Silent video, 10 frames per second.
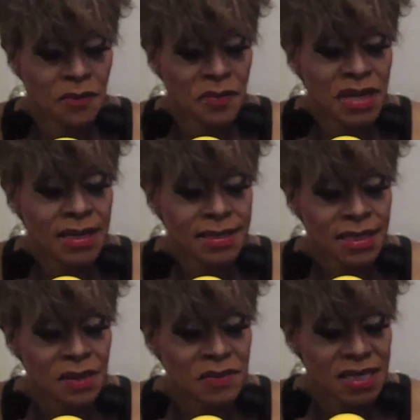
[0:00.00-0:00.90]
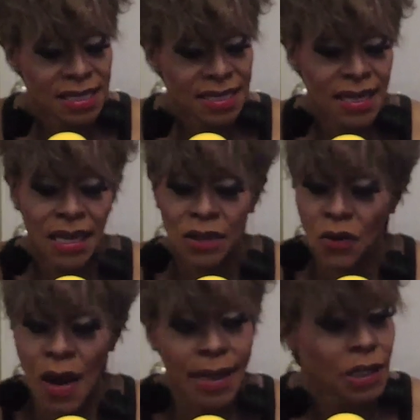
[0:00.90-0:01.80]
me as the MC
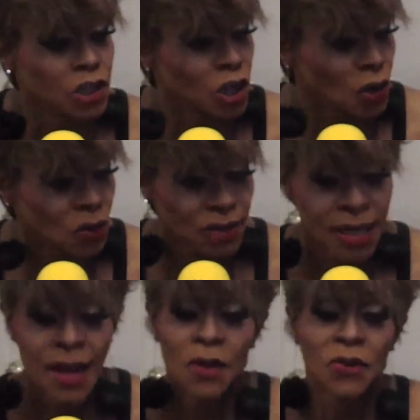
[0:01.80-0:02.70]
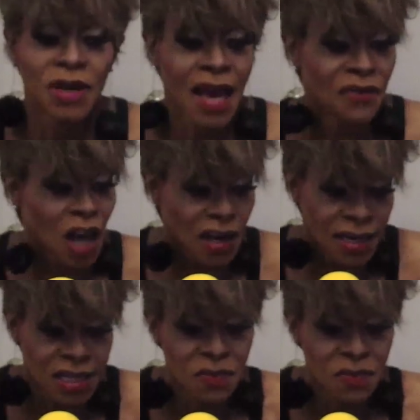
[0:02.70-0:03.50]
cracking jokes. We're gonna have audience